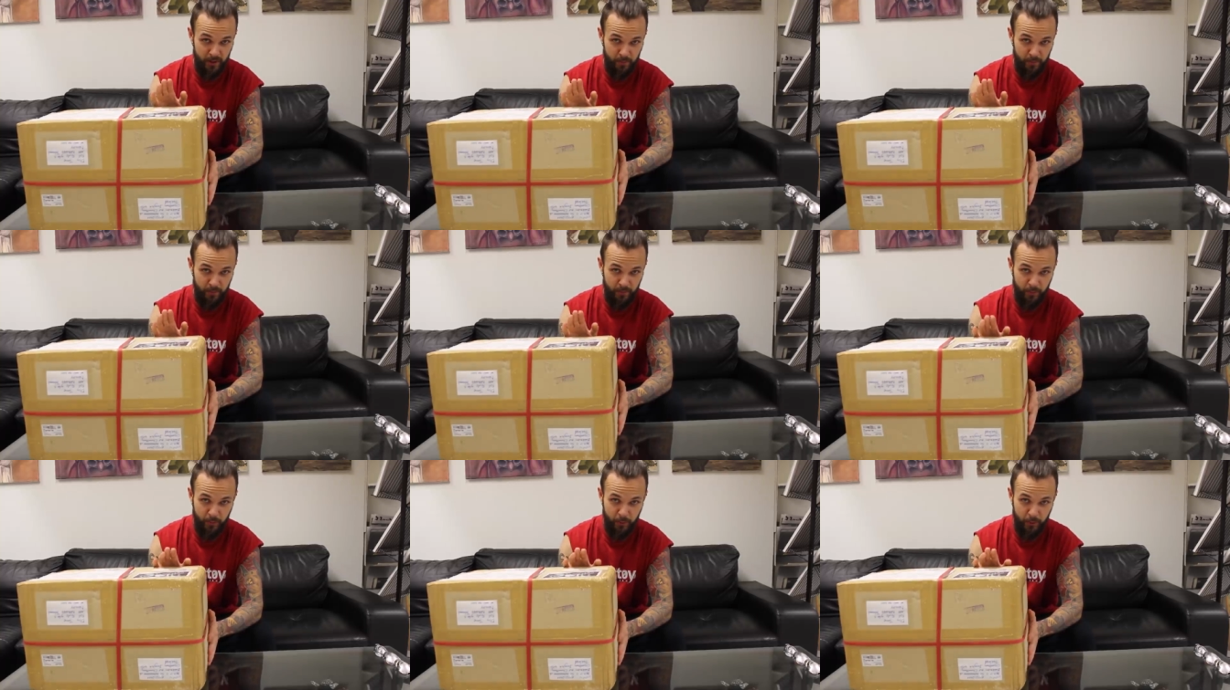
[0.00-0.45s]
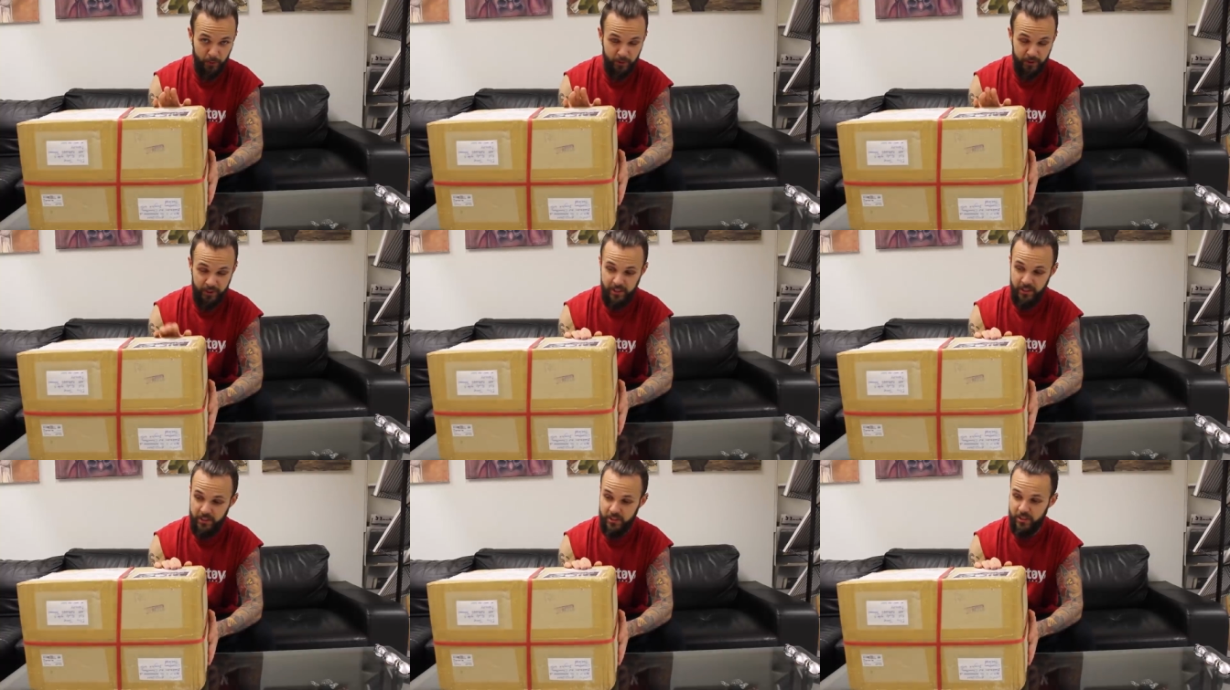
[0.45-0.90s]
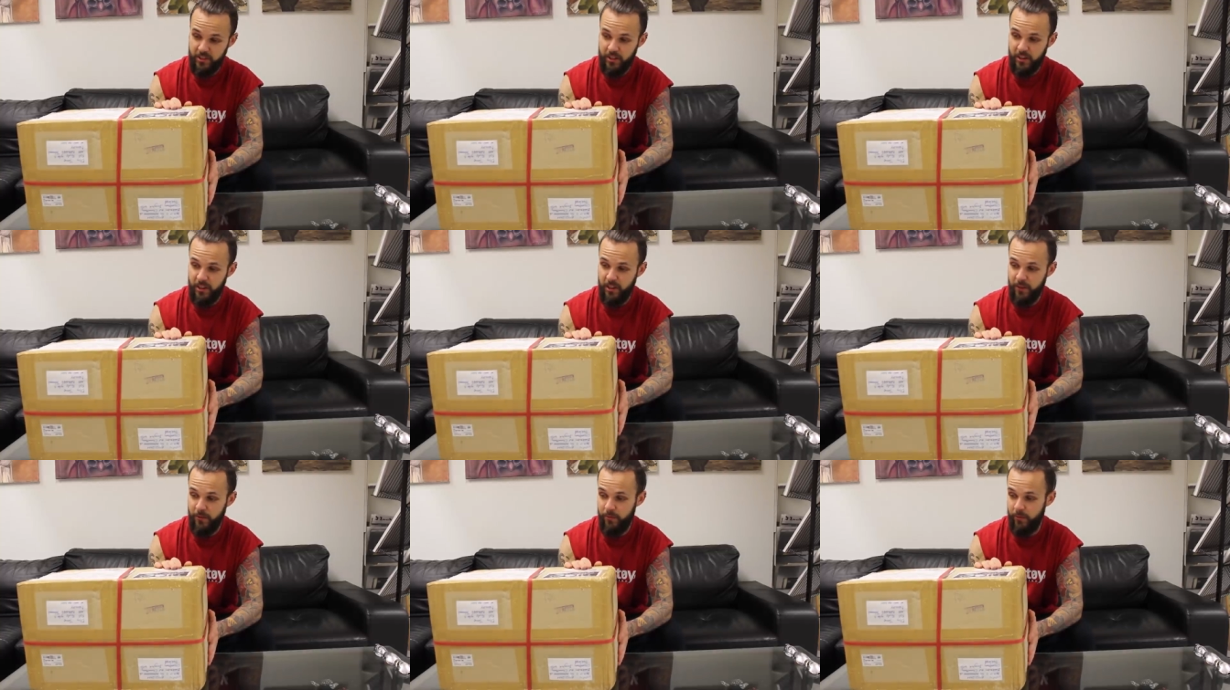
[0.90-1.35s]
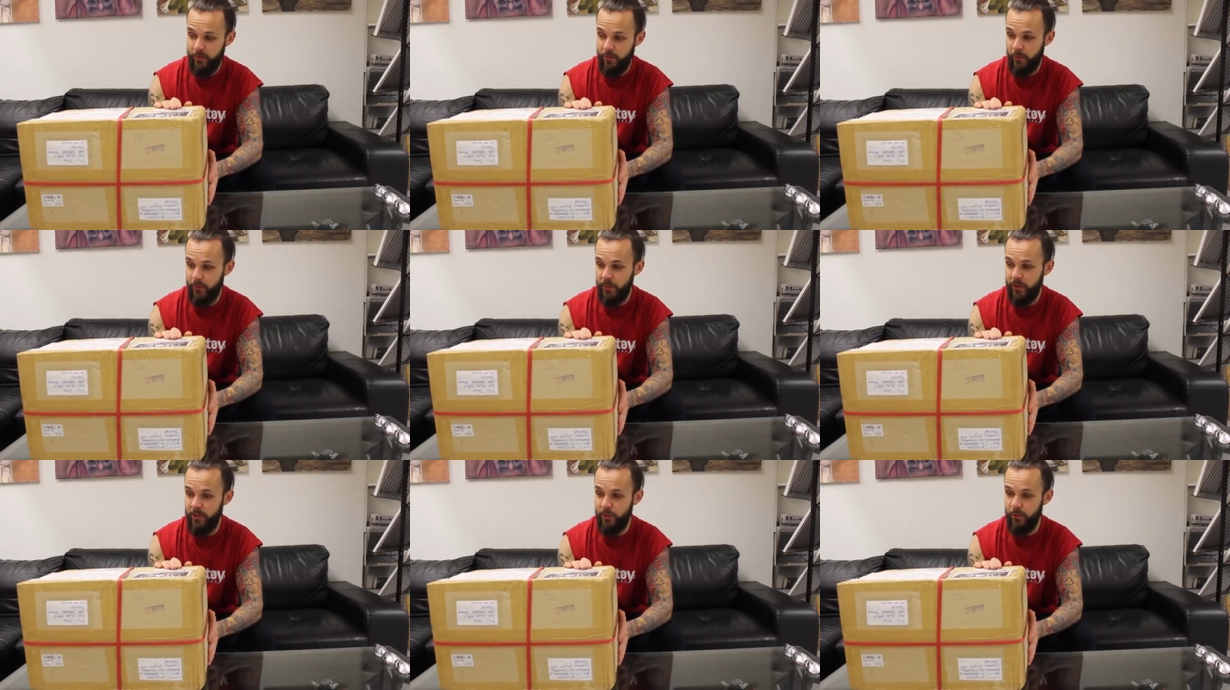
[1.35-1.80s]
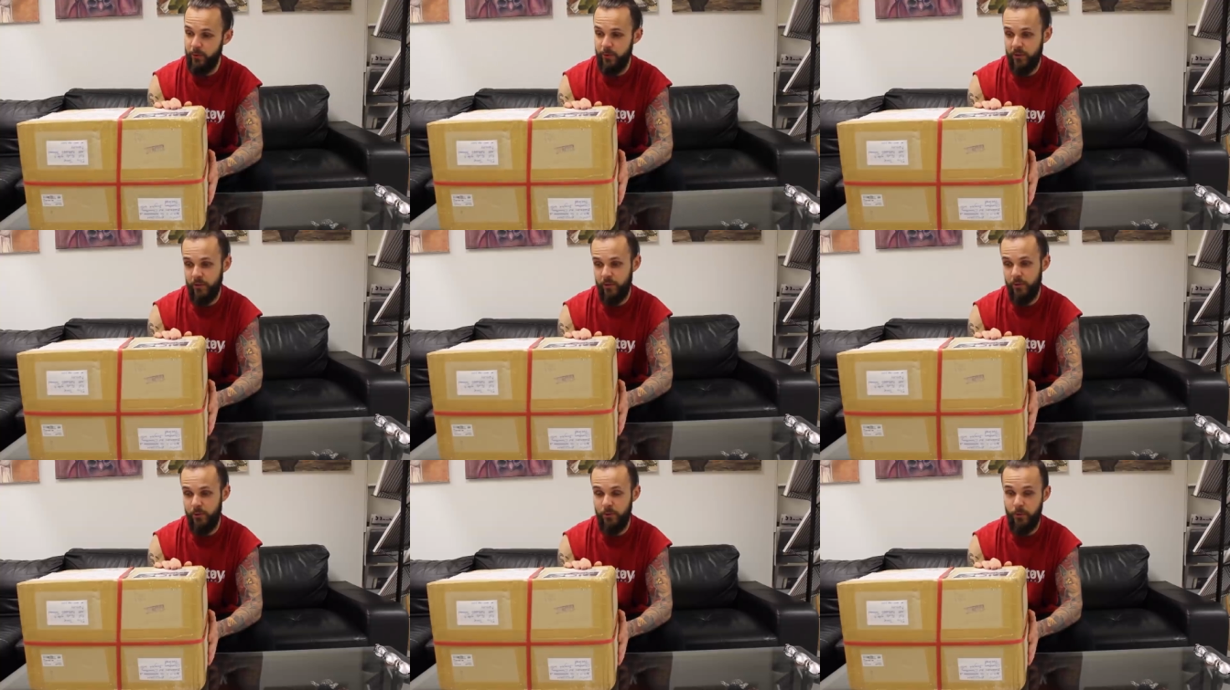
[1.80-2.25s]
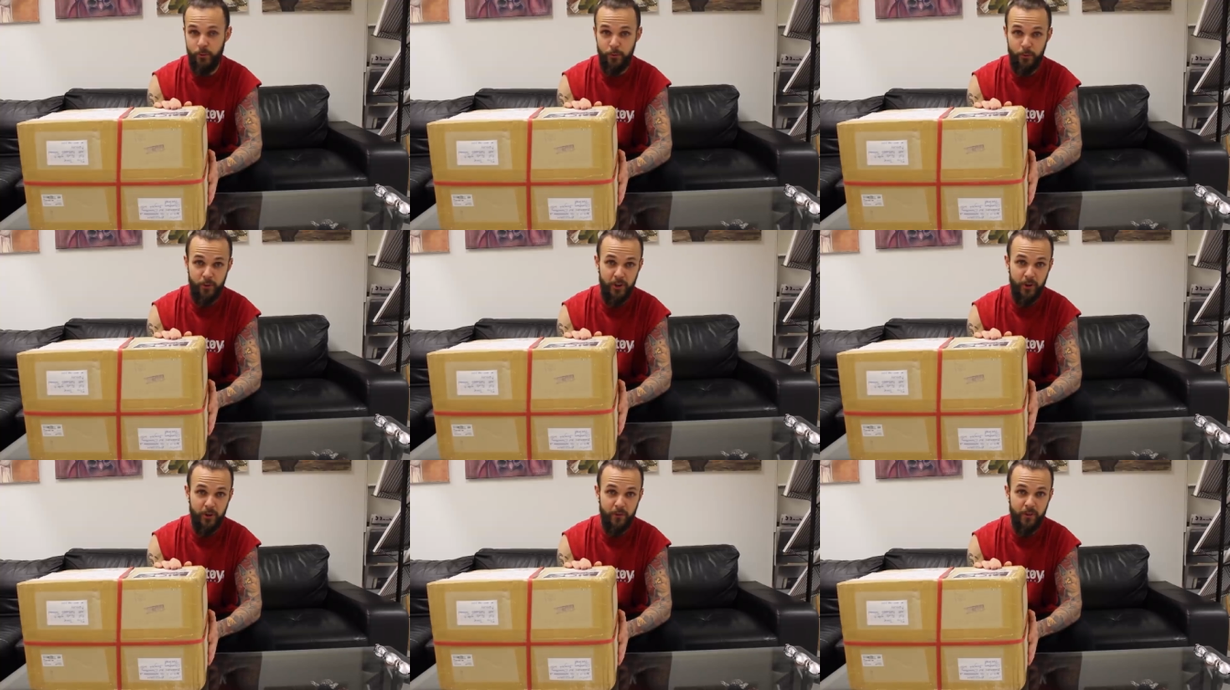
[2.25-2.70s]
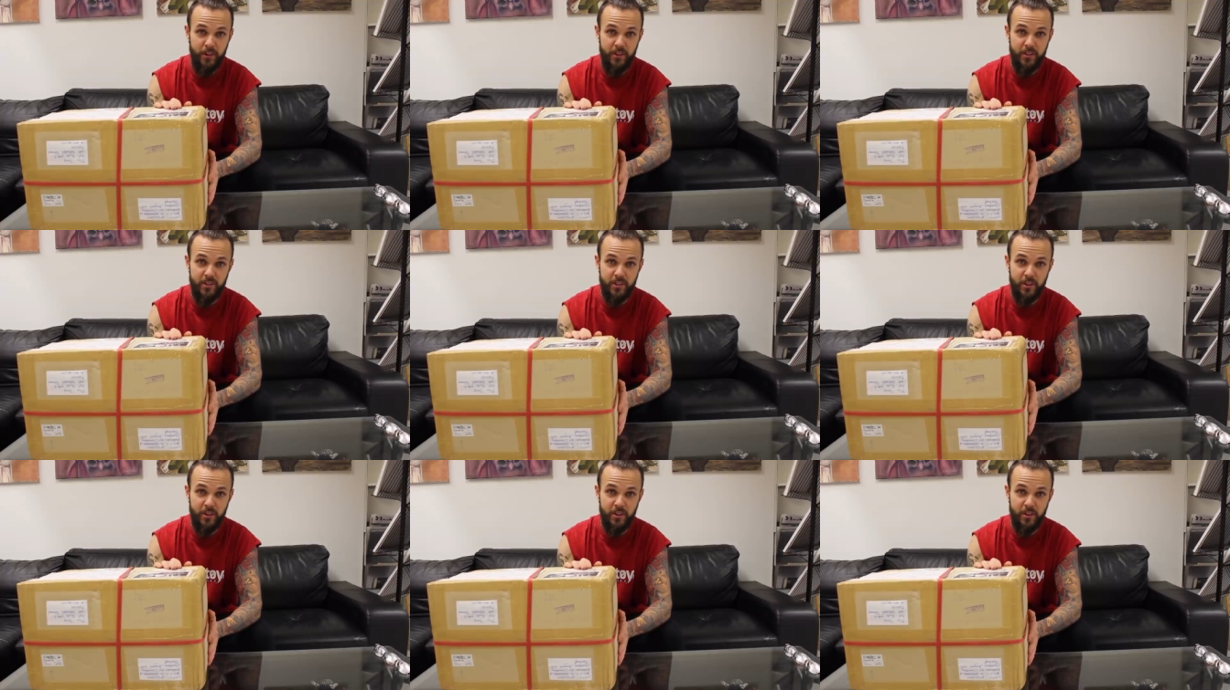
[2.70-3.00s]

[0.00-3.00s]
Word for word: Before this I have already ordered three of his